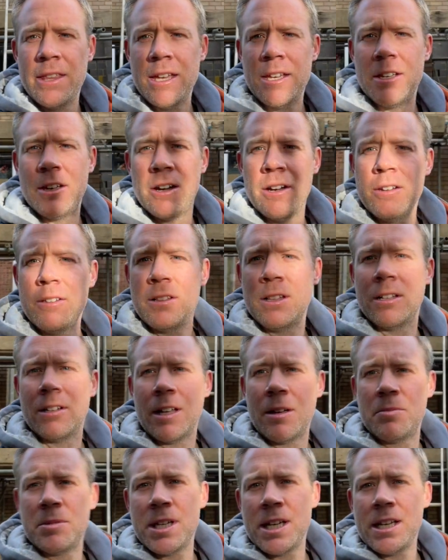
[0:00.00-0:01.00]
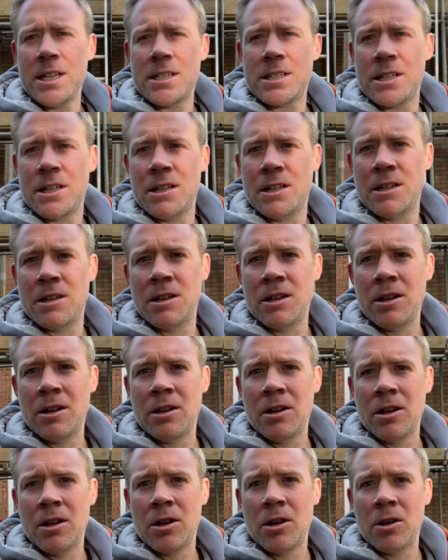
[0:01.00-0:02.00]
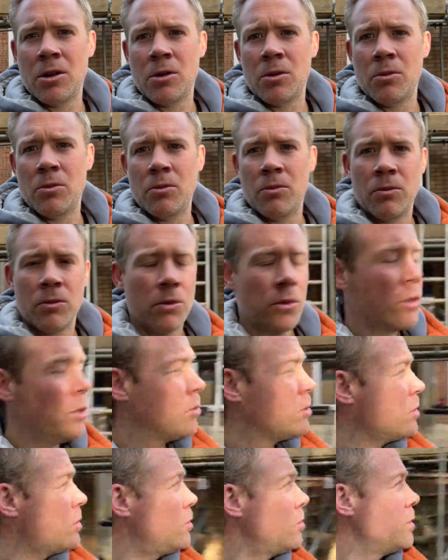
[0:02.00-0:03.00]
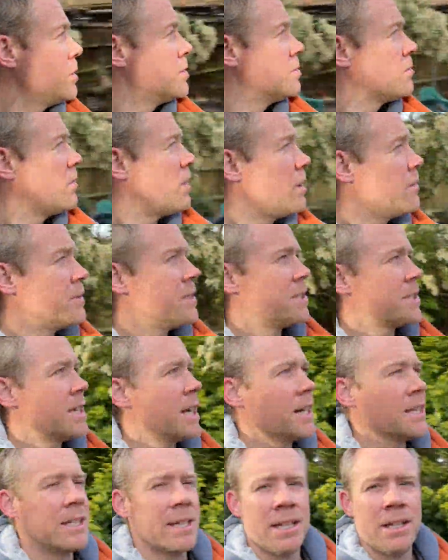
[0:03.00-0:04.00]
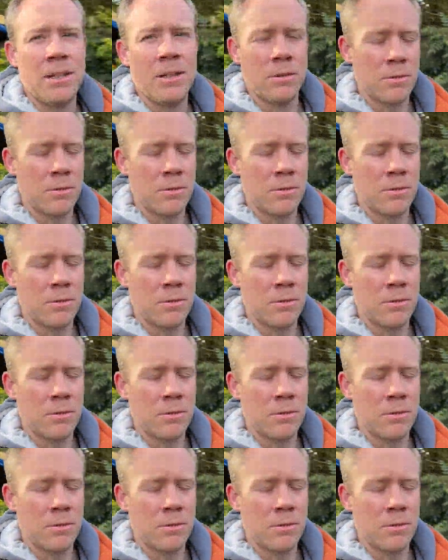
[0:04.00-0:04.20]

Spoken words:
you go, little update. Got all those rafters cut in,